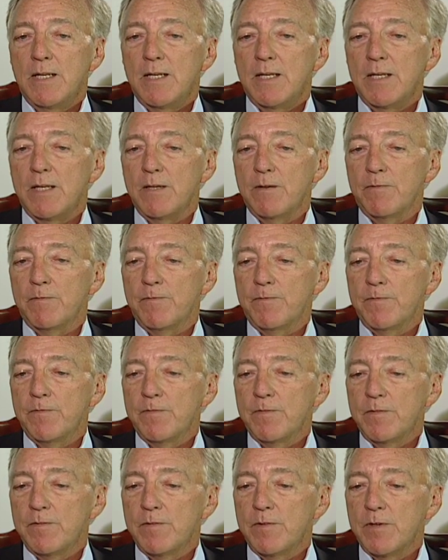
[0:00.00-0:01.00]
If
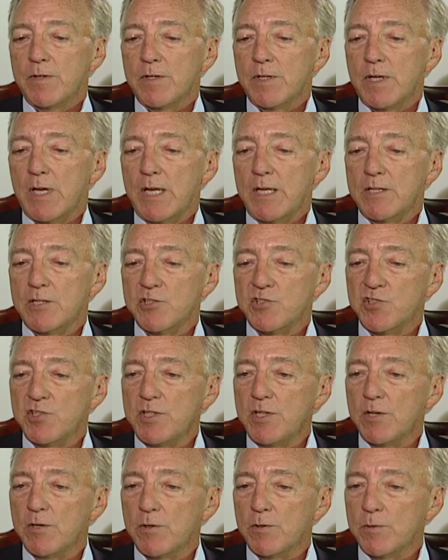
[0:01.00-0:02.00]
a
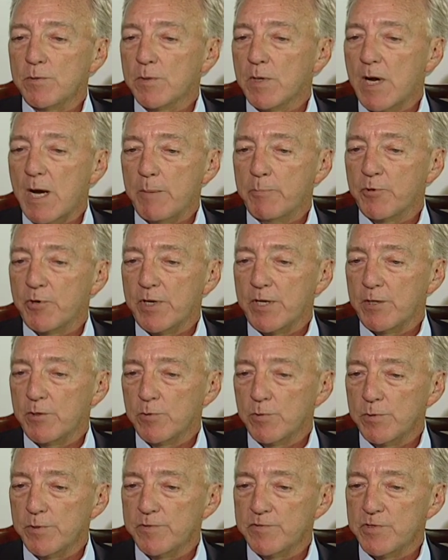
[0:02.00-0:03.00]
casino operator
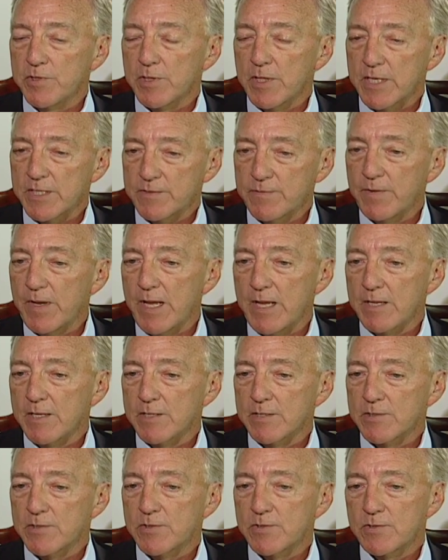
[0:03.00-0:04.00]
who lives in Las
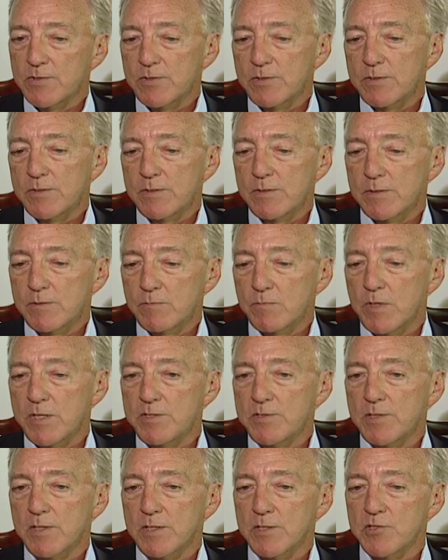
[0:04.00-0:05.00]
Vegas
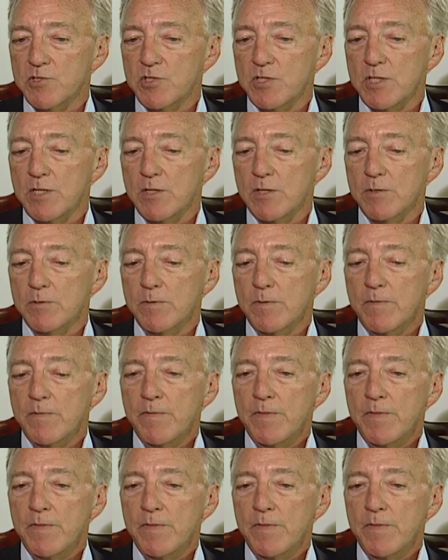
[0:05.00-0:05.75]
runs the casino,